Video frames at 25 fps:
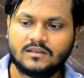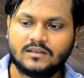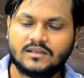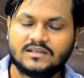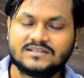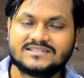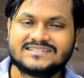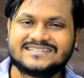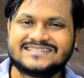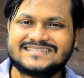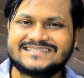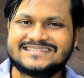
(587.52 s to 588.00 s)

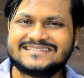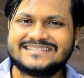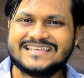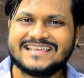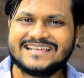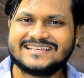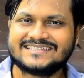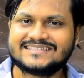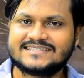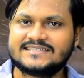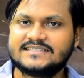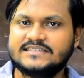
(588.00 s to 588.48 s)

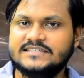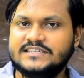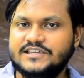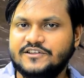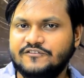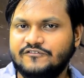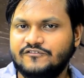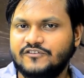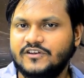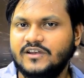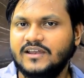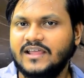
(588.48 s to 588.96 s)
6
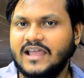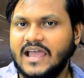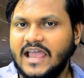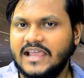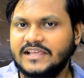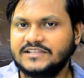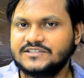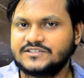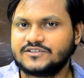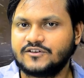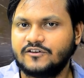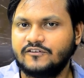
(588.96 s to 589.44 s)
different
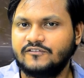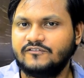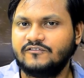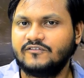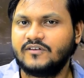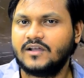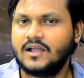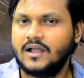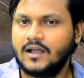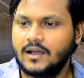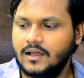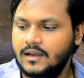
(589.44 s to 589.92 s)
kinds
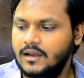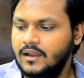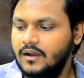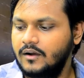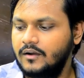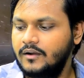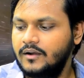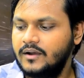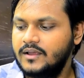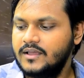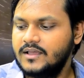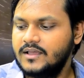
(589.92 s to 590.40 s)
of color